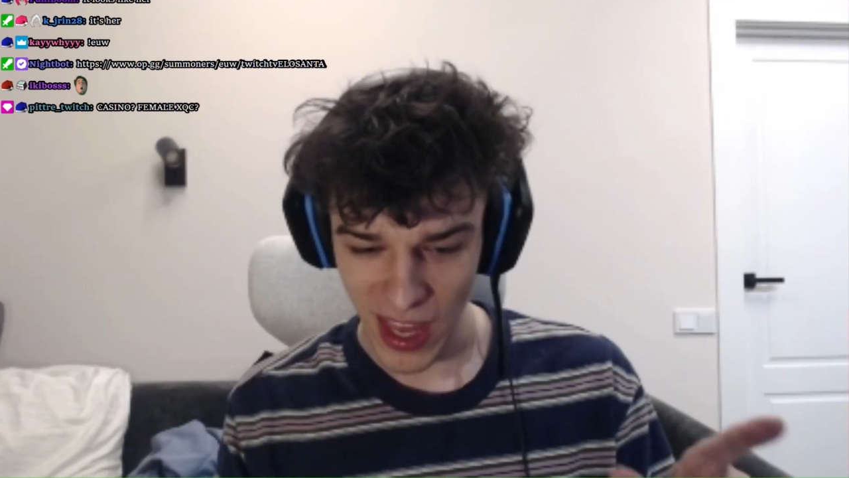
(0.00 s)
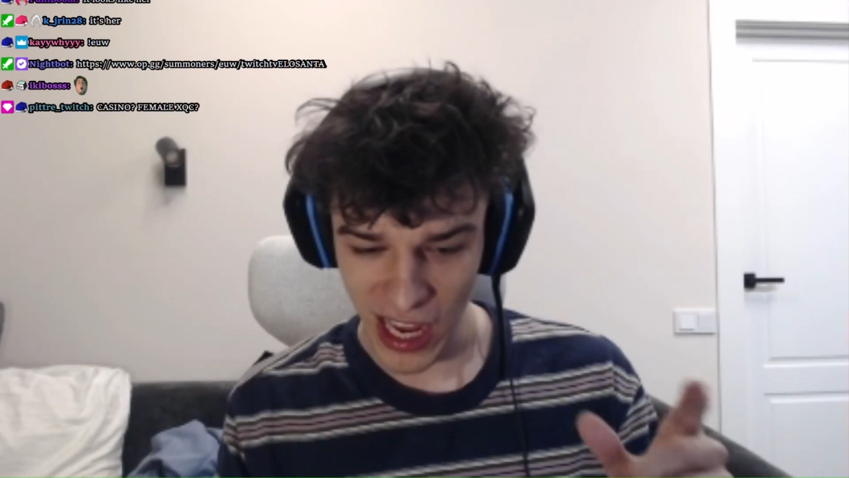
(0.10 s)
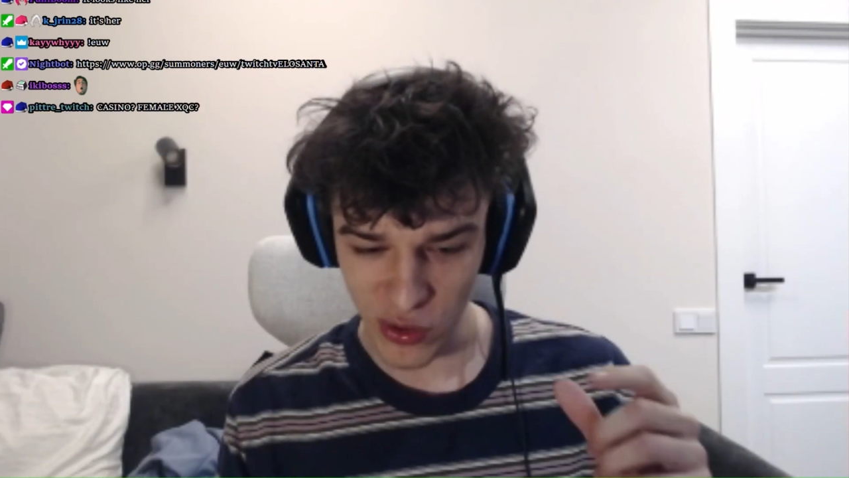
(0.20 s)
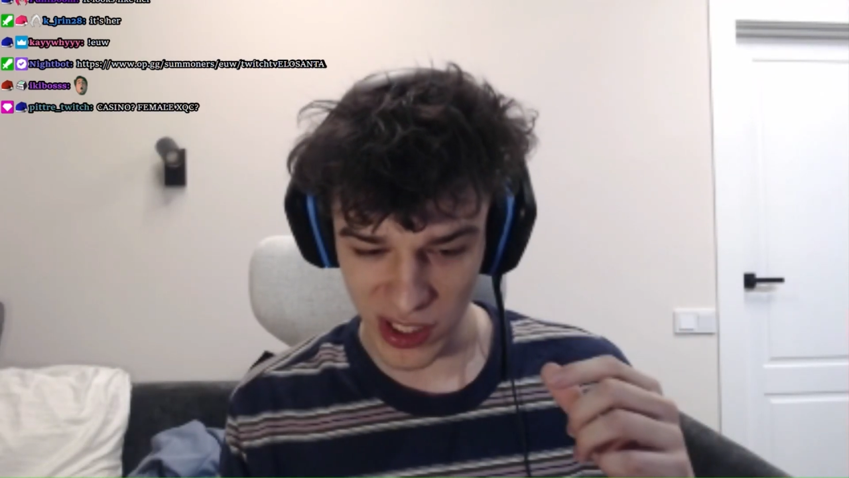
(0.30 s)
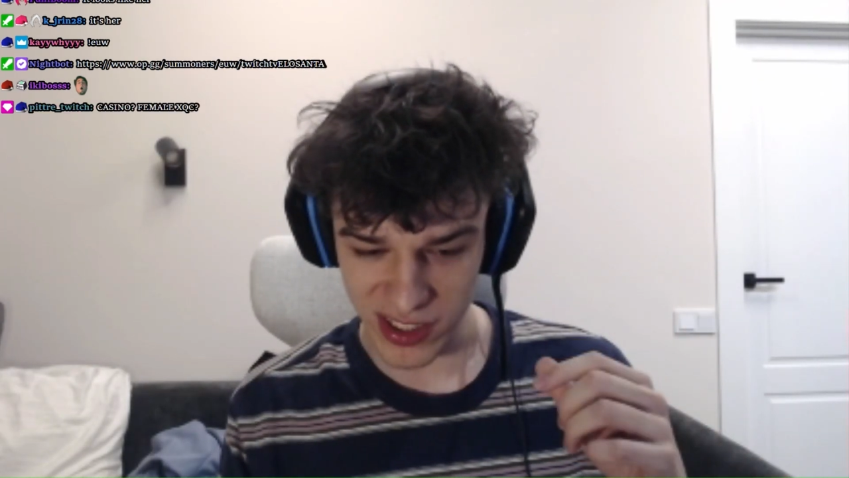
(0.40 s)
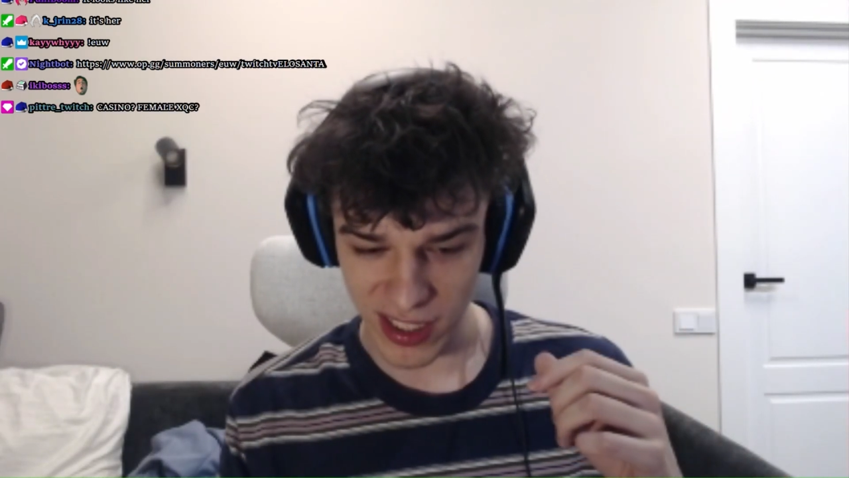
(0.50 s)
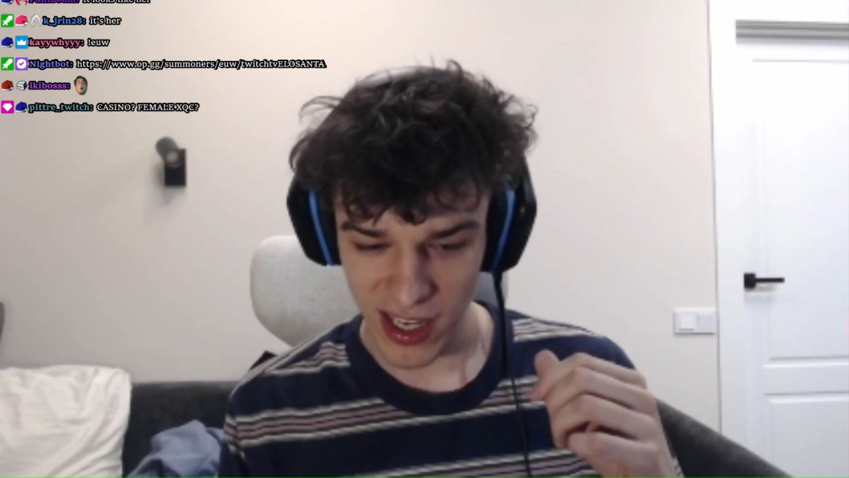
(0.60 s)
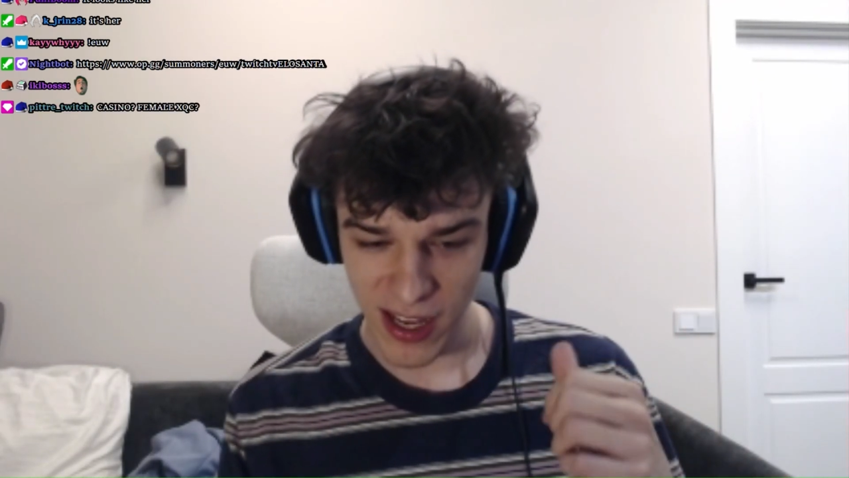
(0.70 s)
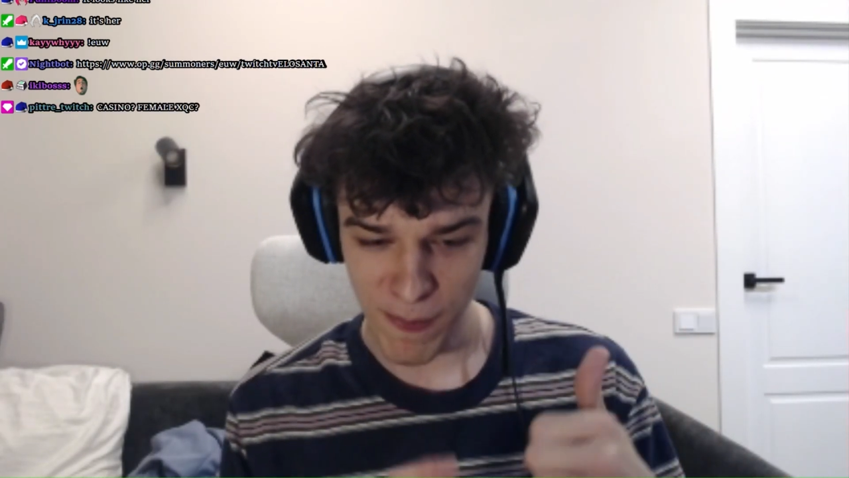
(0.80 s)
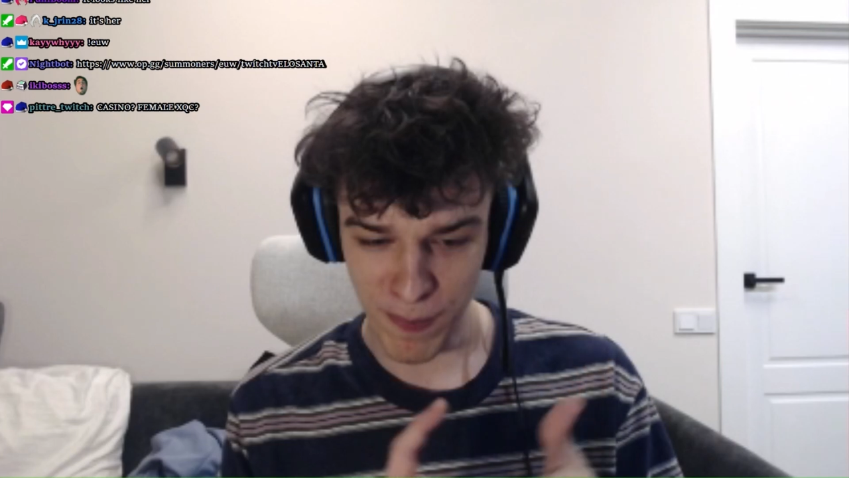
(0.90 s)
It was
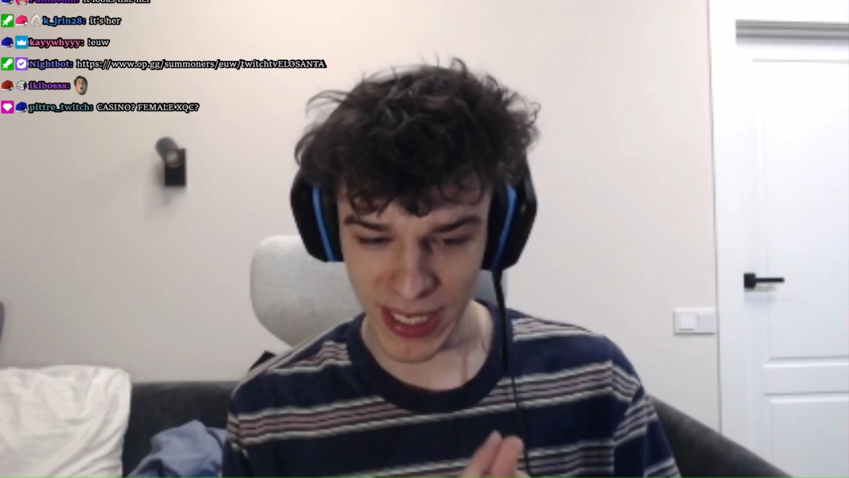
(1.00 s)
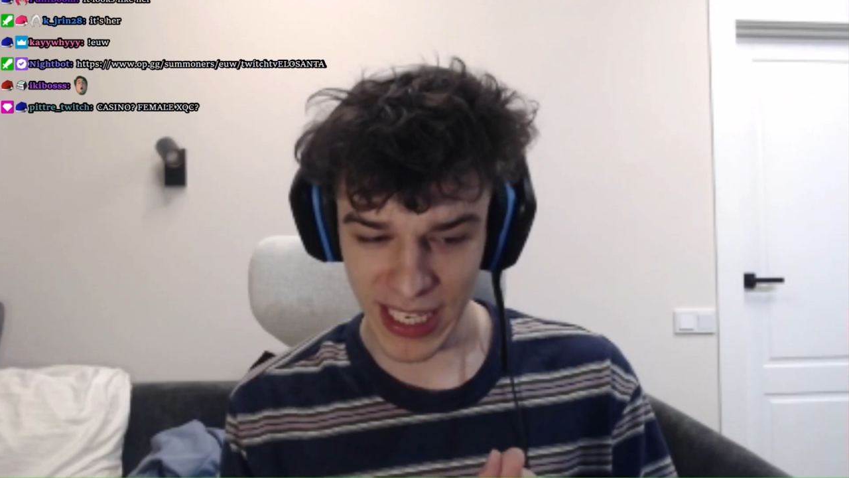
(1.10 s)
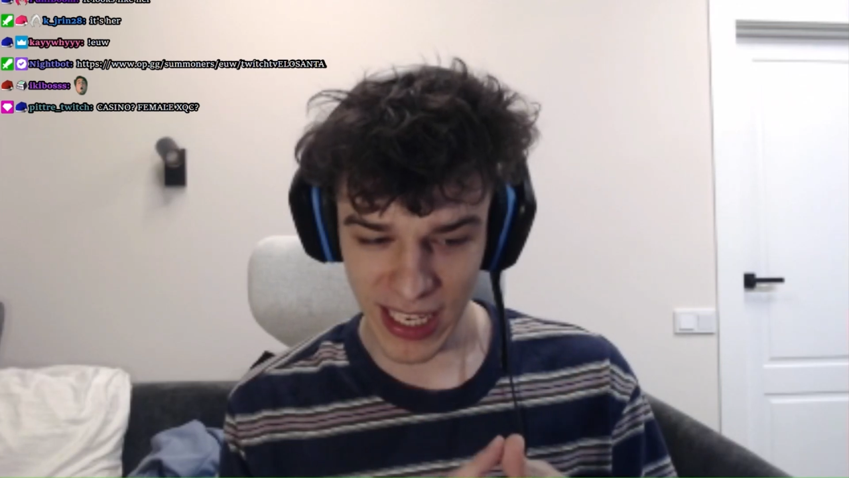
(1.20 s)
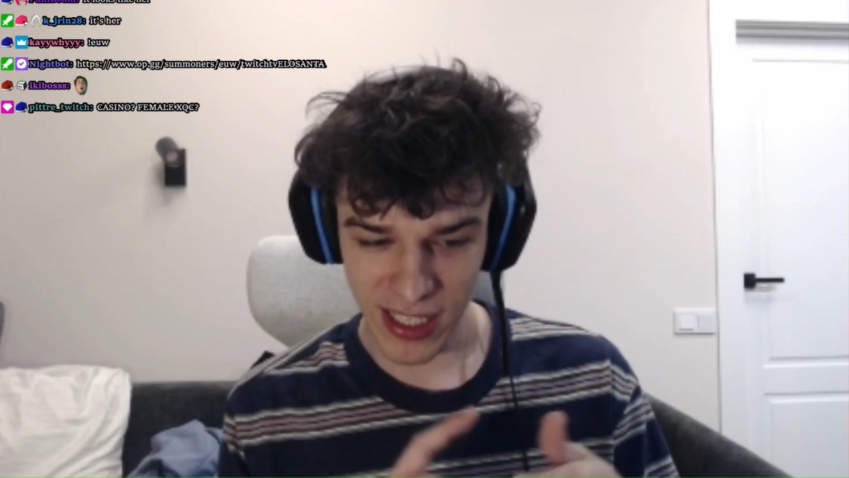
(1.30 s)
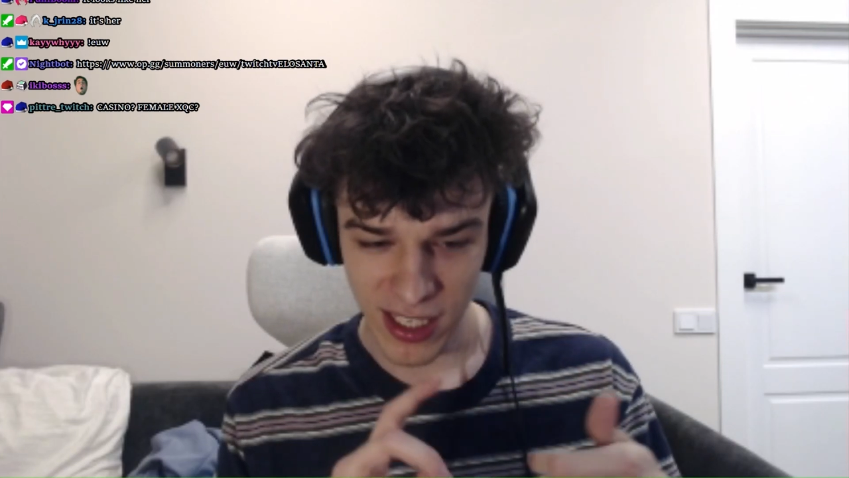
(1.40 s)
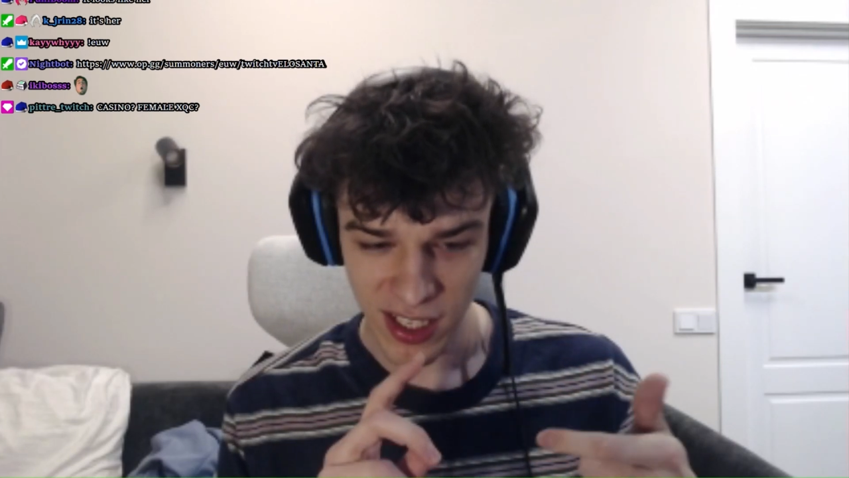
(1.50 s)
me,